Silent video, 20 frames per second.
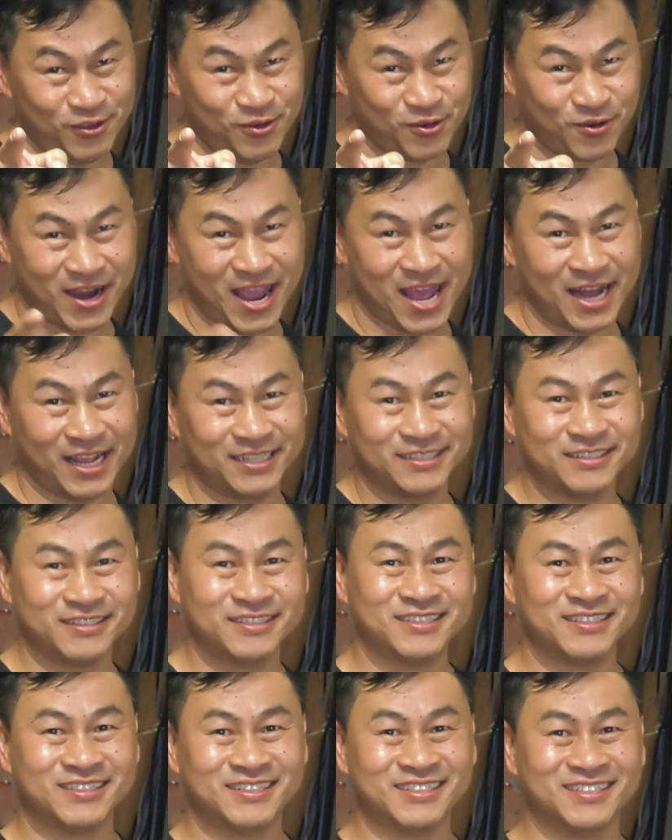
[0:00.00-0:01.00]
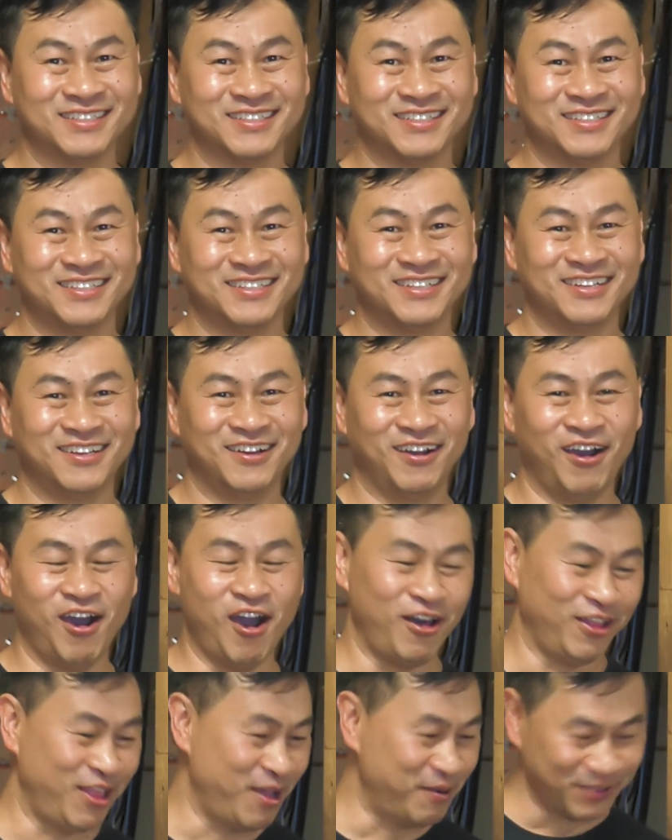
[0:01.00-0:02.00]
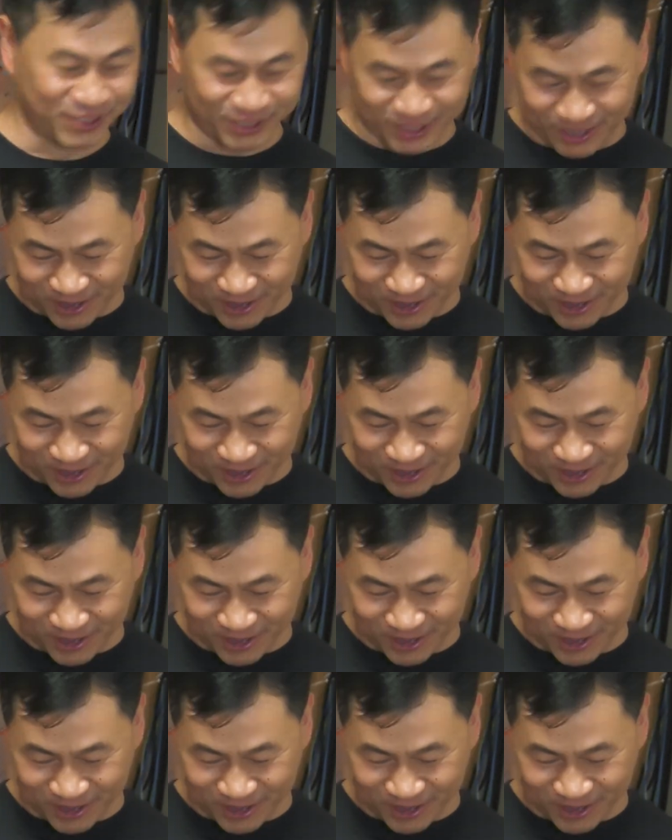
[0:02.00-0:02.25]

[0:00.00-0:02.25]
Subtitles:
your attic. Oh, that was